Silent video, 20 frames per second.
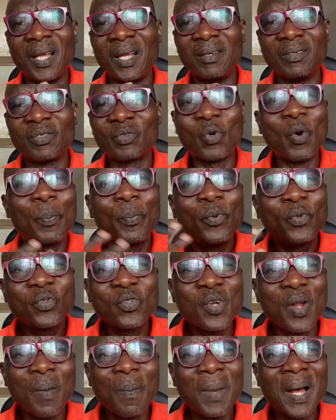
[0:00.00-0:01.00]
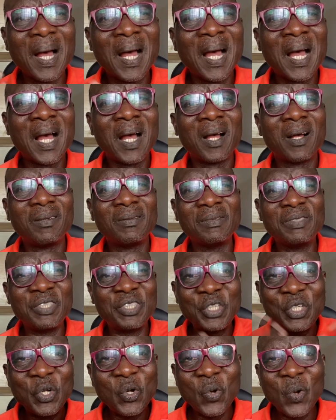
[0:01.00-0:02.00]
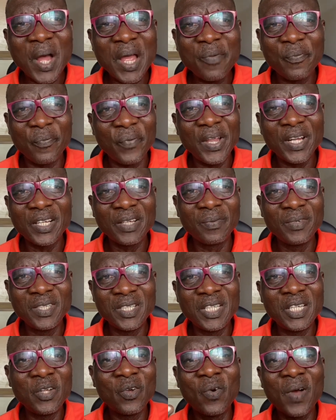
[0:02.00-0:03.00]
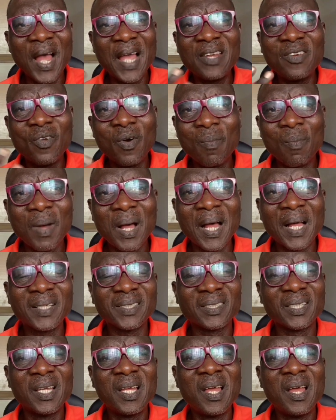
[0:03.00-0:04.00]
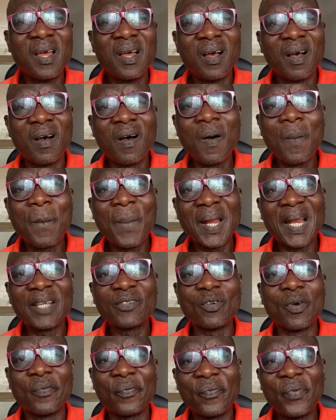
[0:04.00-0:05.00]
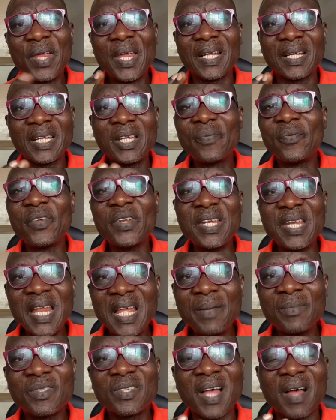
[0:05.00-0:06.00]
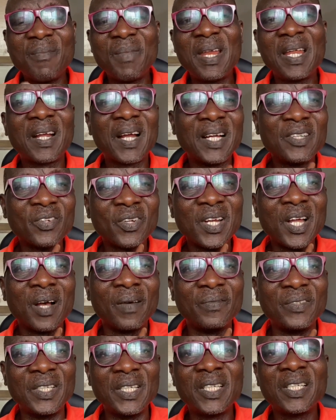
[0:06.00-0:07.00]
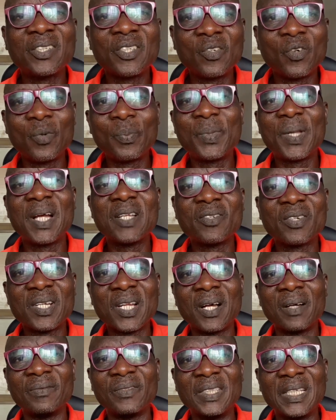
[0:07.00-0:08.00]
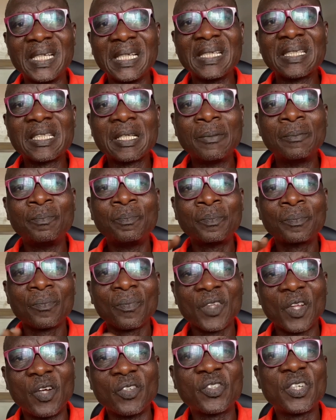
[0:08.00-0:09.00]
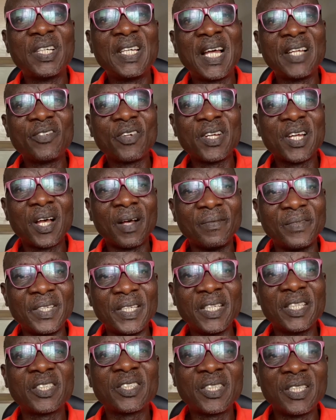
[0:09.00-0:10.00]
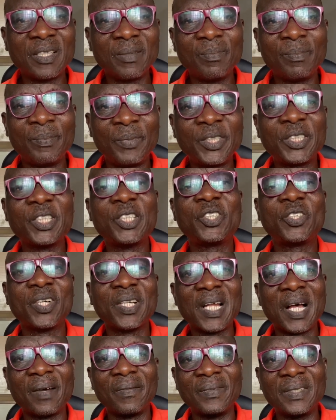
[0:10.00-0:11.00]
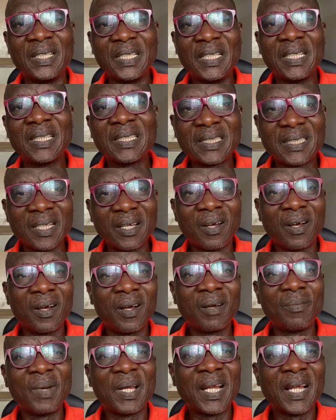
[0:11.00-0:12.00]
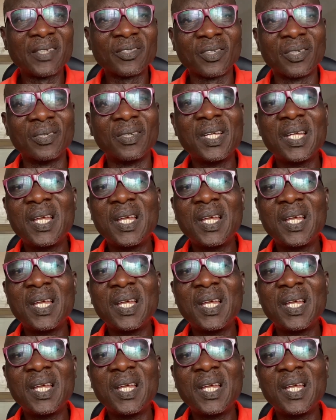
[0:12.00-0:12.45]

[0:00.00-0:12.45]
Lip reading: Scopus number, DOI, fake DOI numbers, all manners of fake, even names, American Journal of this, European Journal of this, Australian Journal of this, British Journal of this, all manners of,